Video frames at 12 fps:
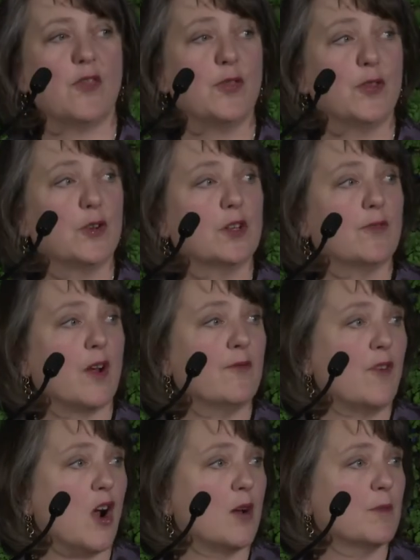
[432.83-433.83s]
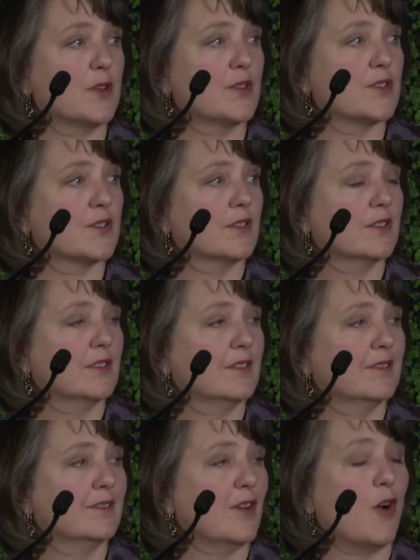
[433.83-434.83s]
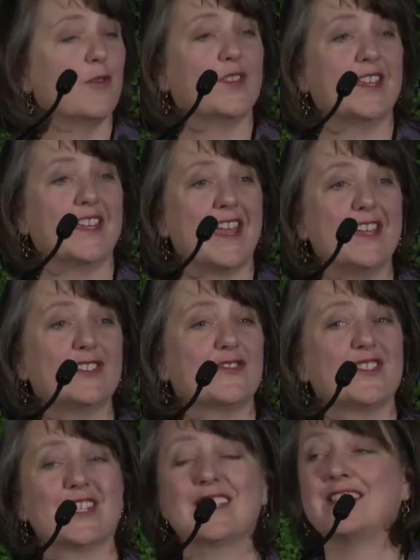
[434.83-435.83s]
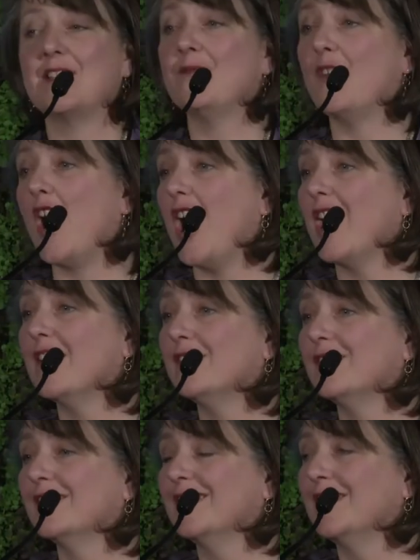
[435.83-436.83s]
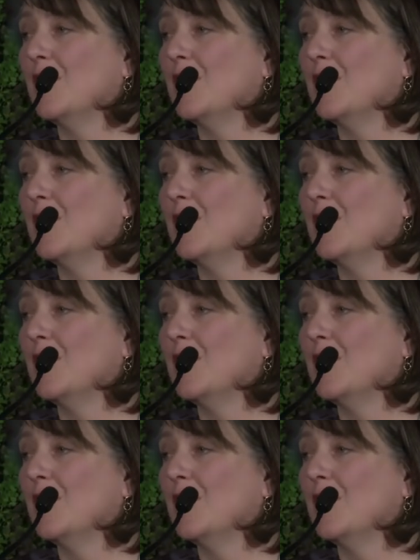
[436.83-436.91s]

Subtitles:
a third of our farmers over the age of 65,